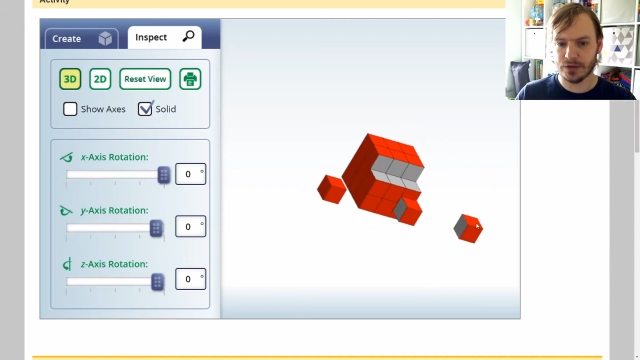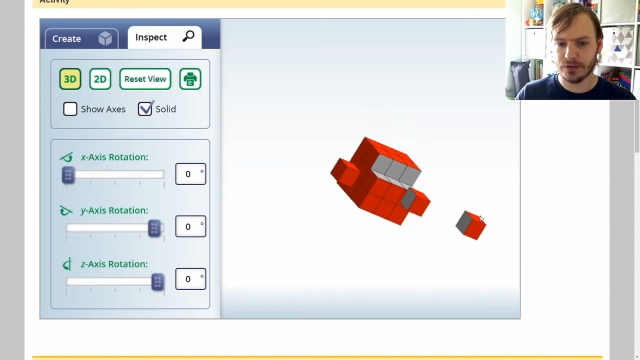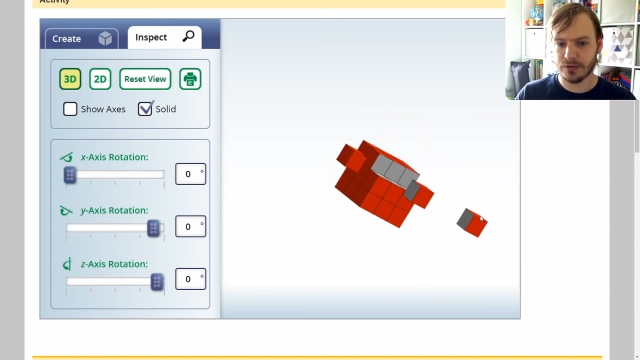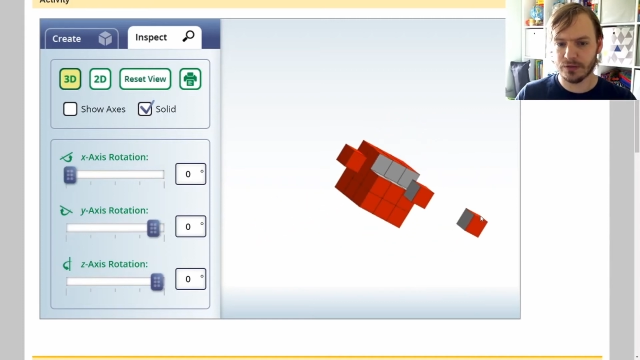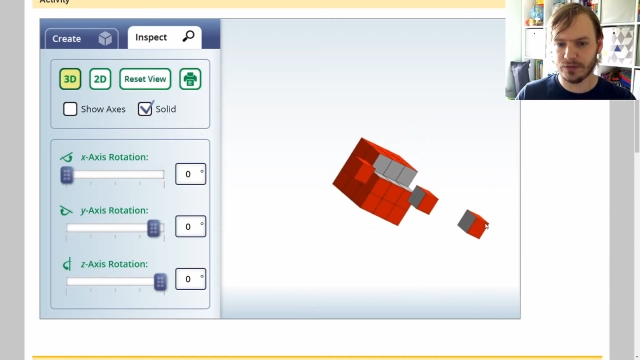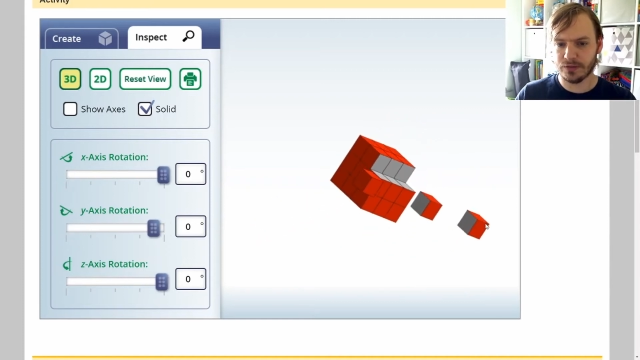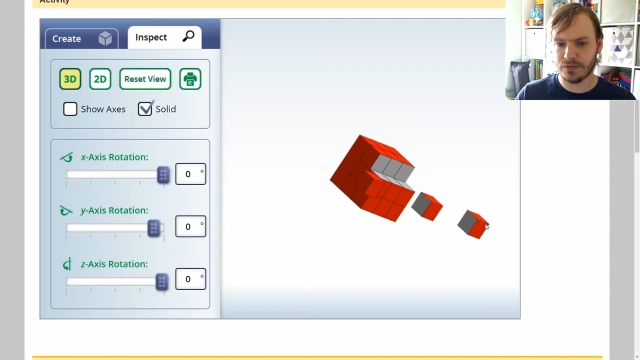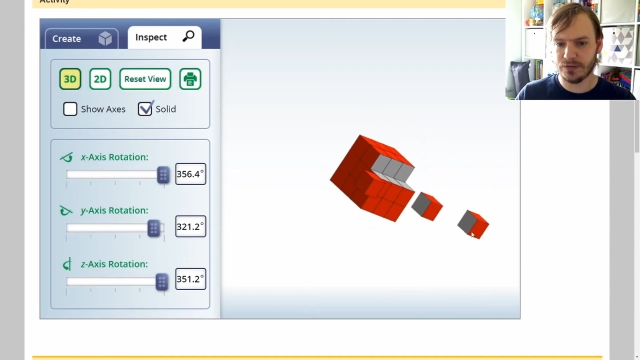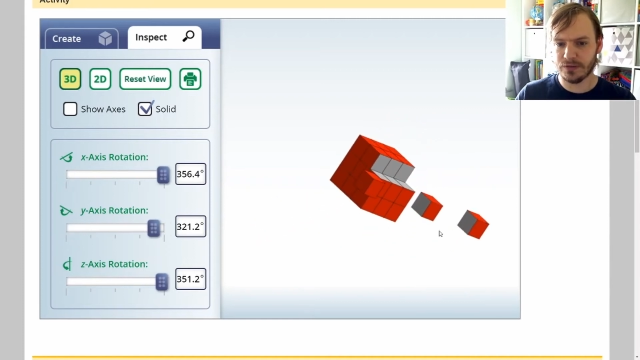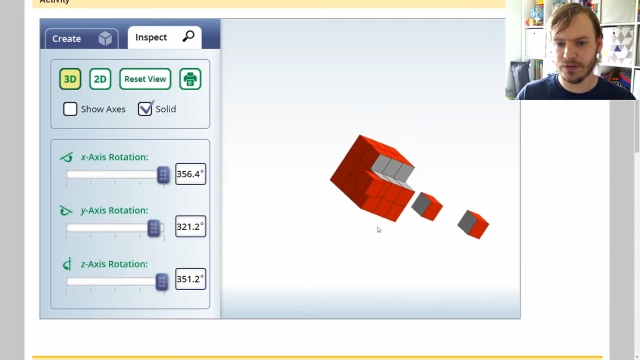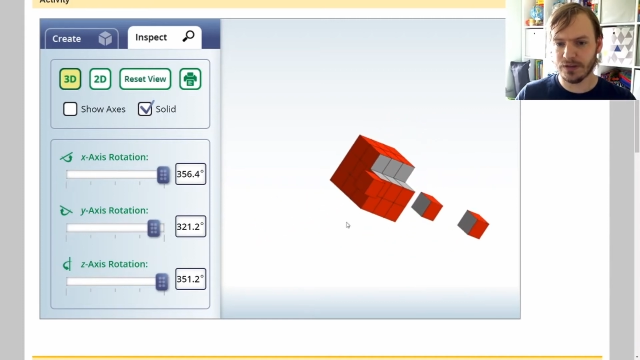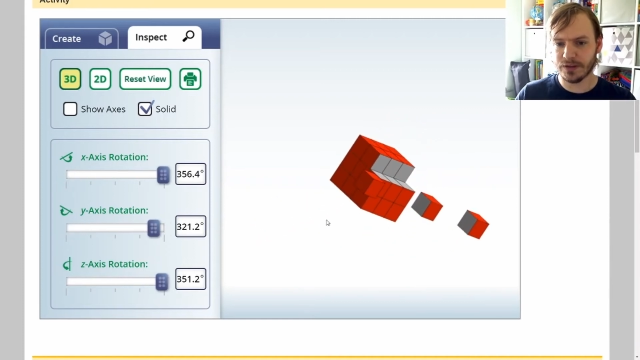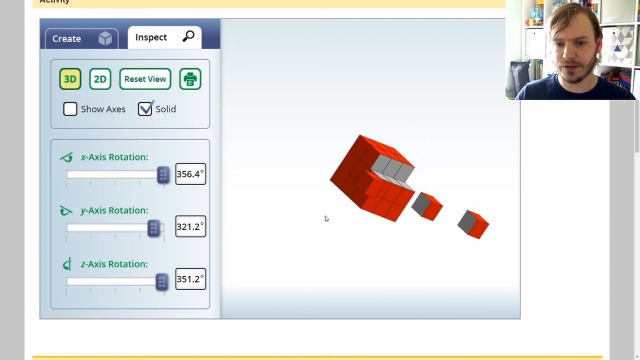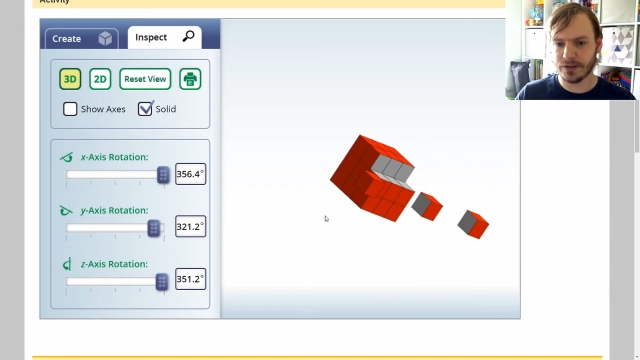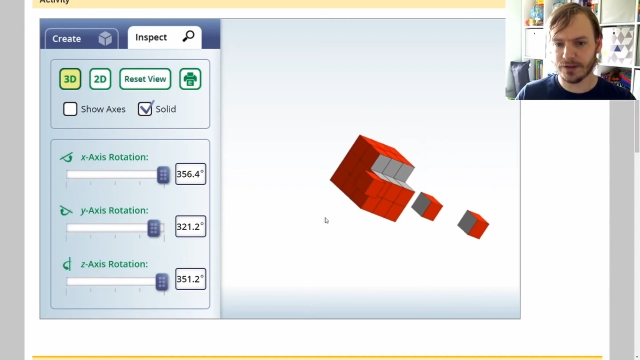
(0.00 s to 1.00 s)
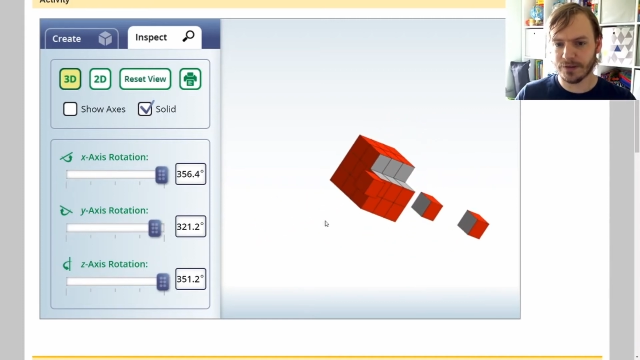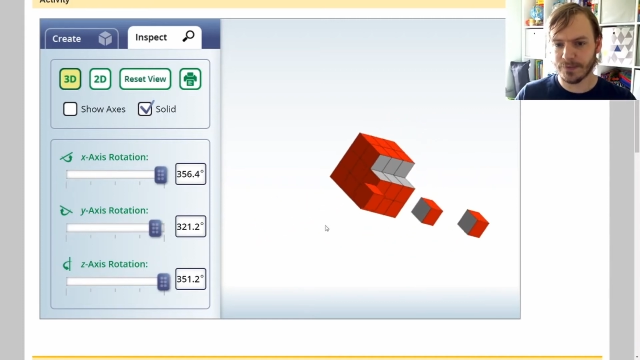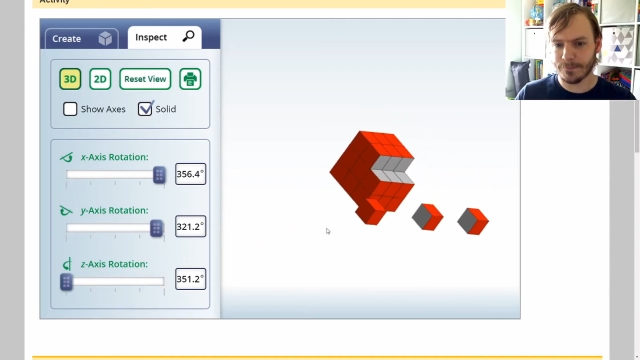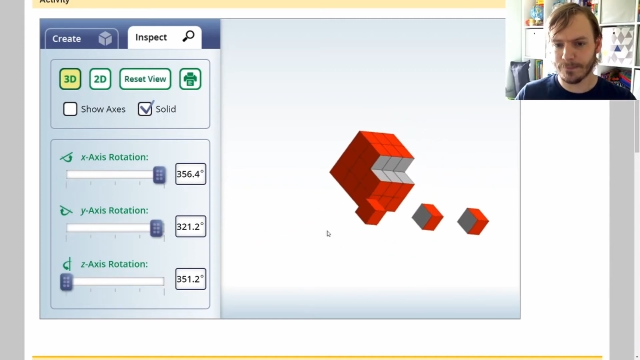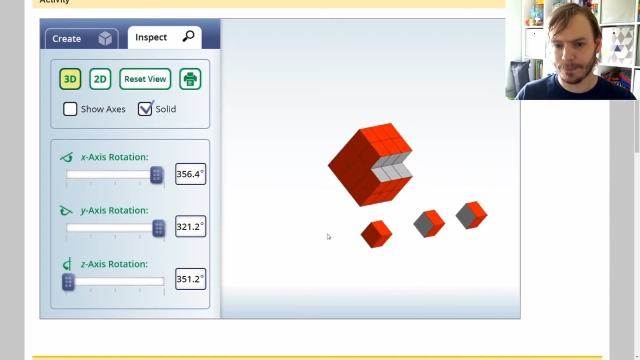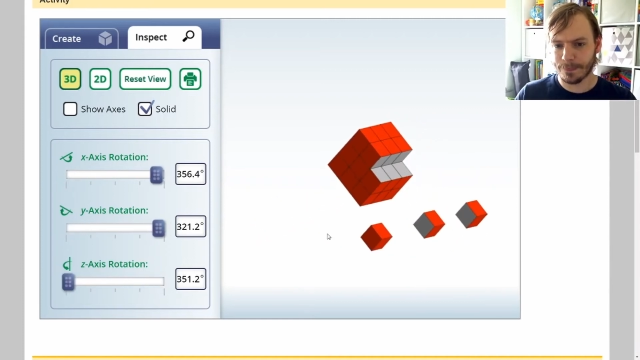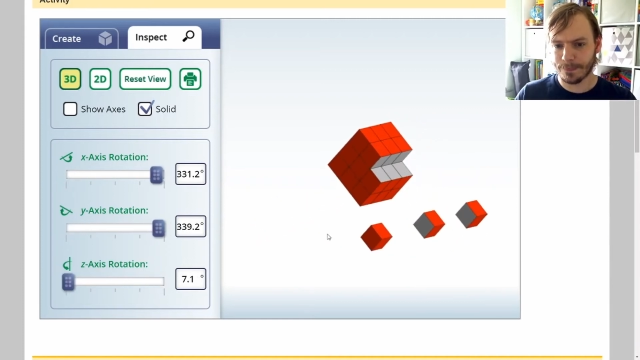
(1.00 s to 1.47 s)
you can see that
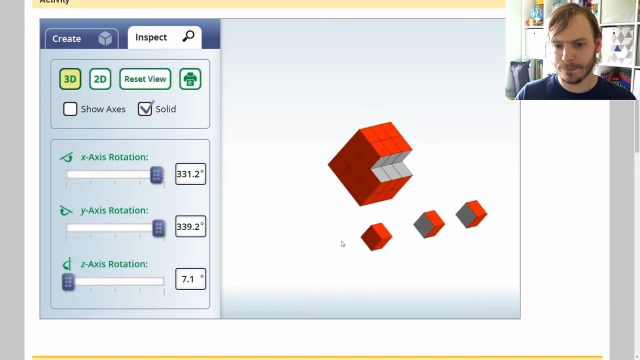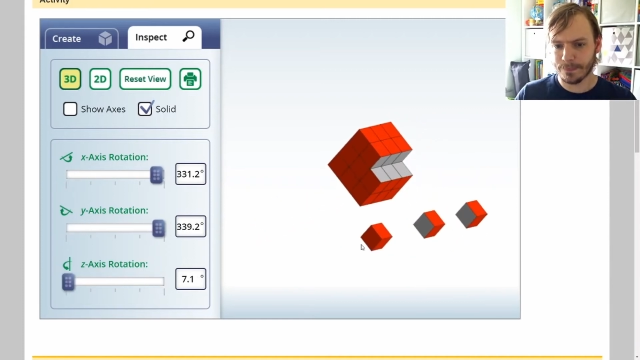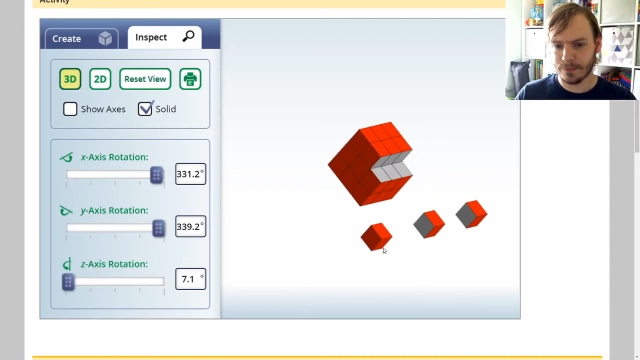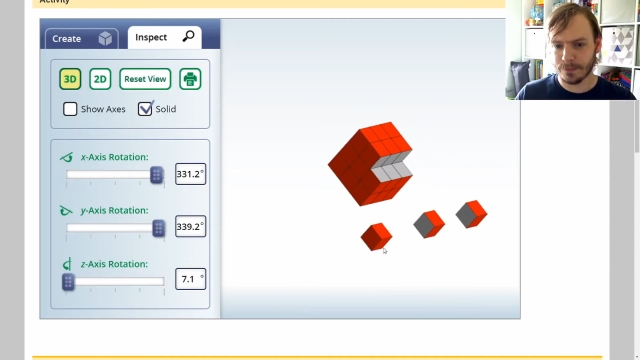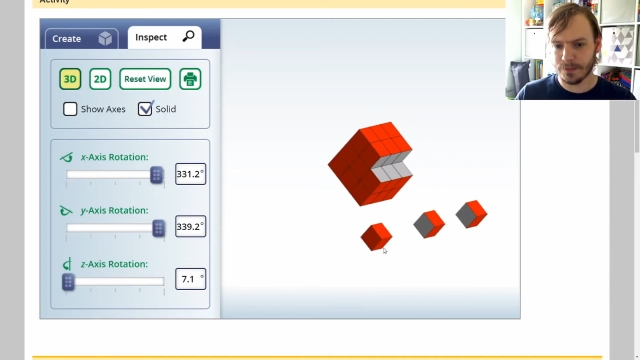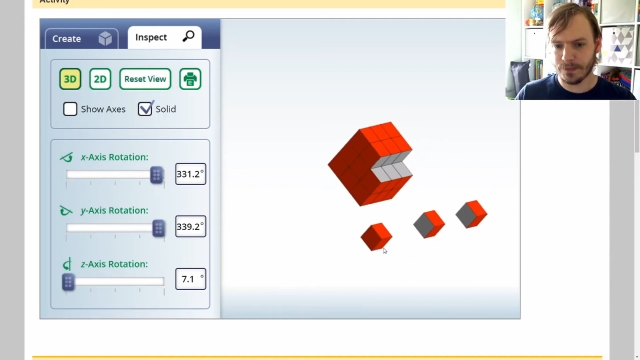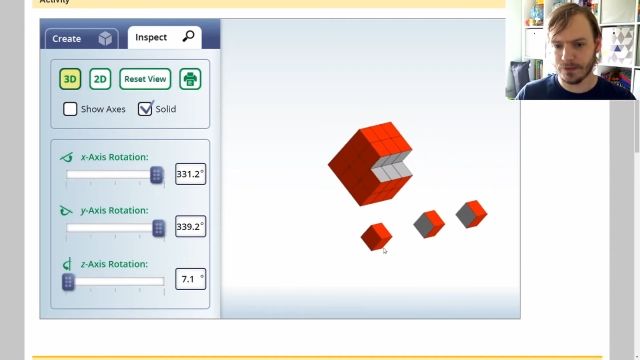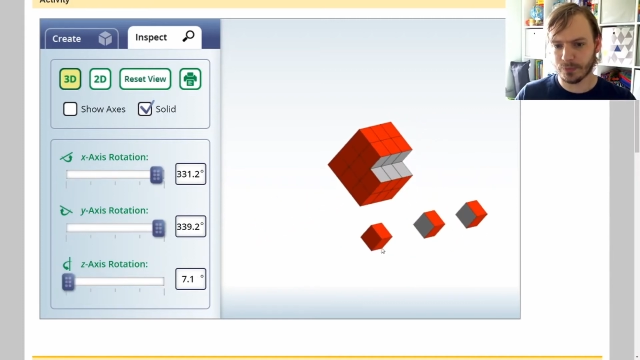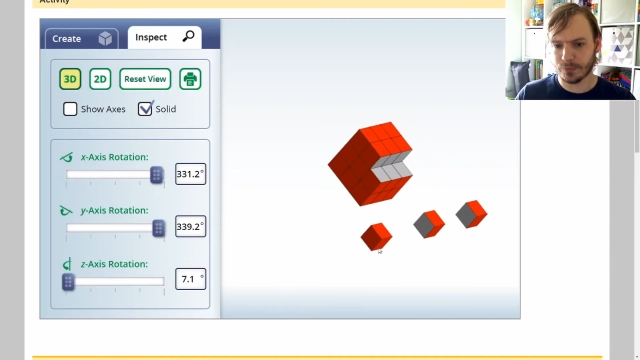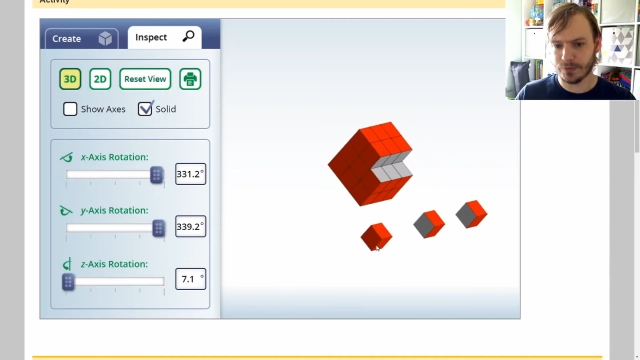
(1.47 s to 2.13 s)
this